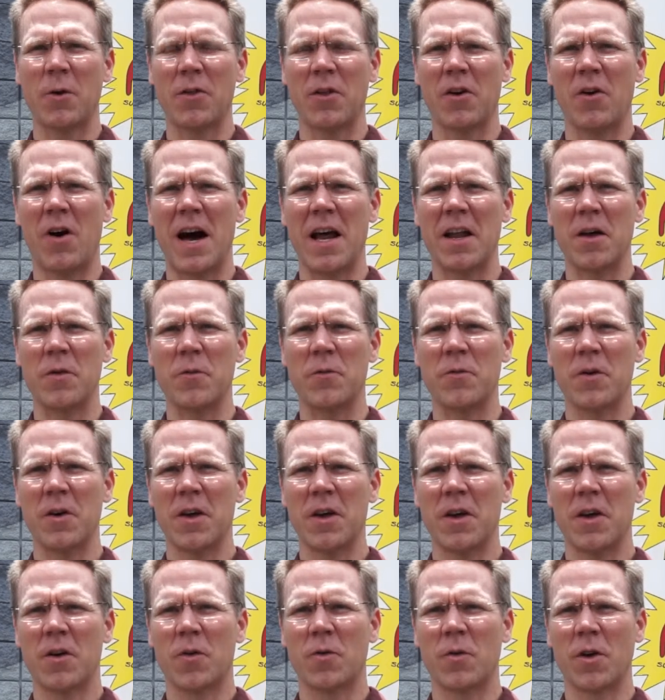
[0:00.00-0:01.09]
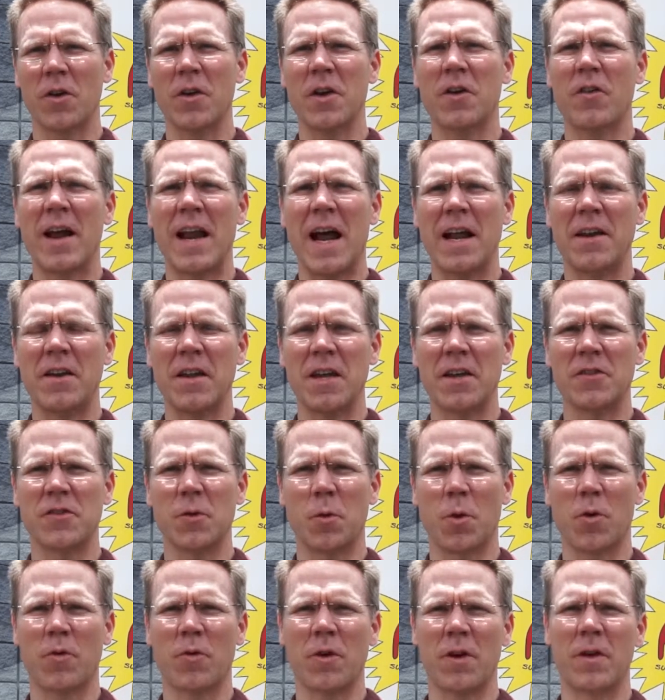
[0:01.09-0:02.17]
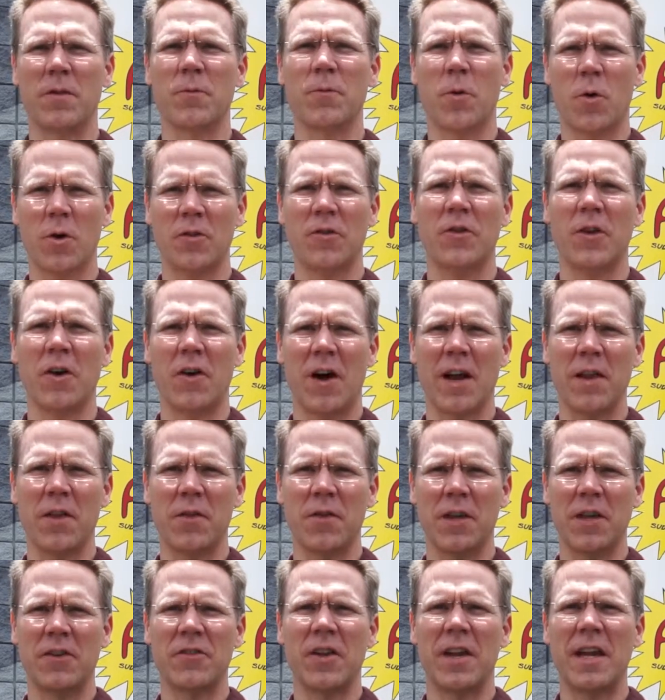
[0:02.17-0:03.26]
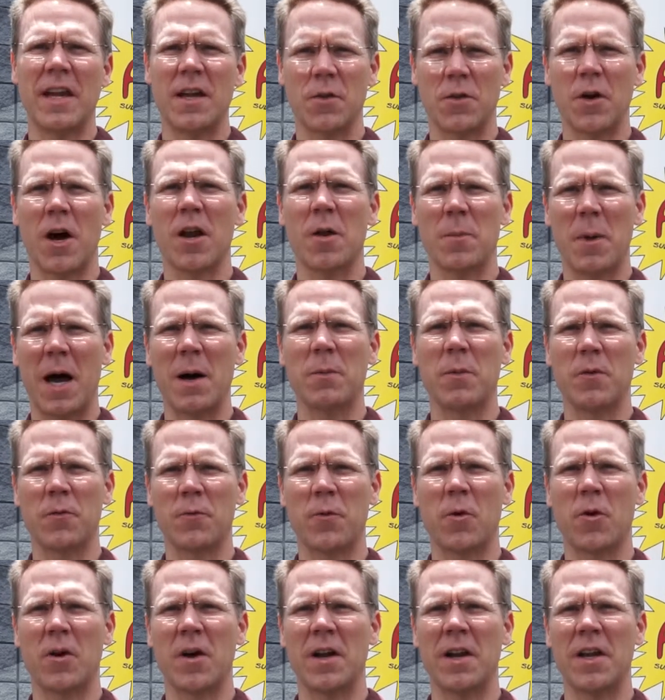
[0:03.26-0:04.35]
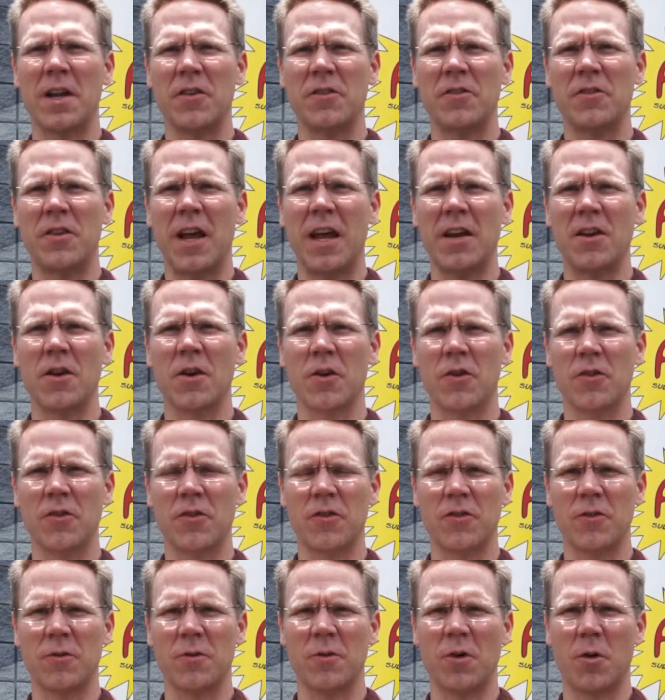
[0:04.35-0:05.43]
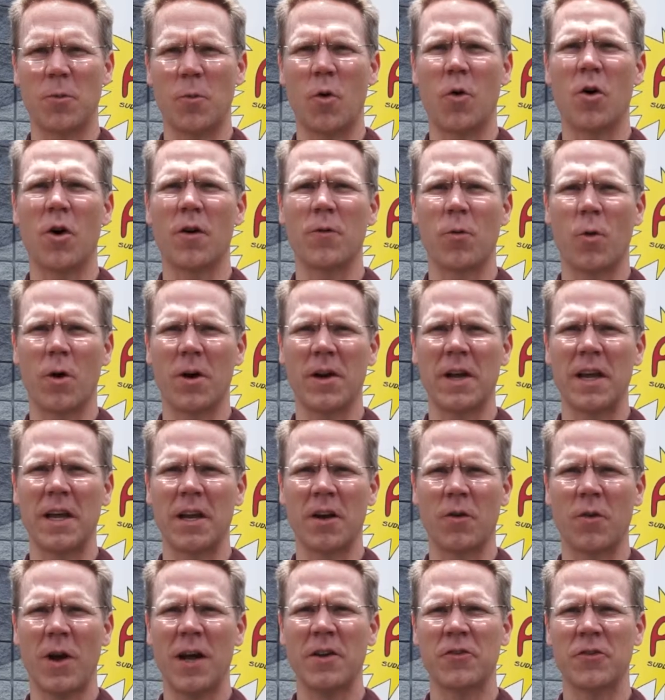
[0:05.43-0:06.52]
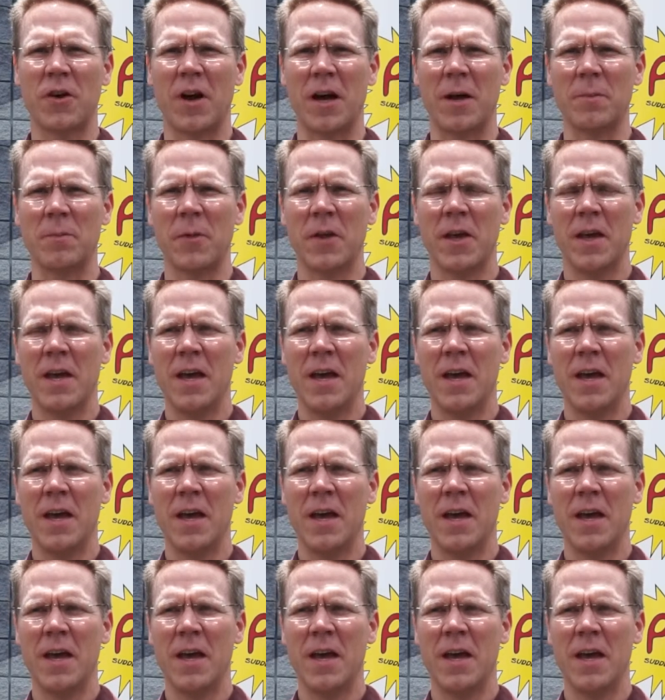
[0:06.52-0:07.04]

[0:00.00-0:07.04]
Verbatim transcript: with a lot of really great ideas that were enforcing a lot of the things that he had thought about before in his 10 years or more of working in a restaurant.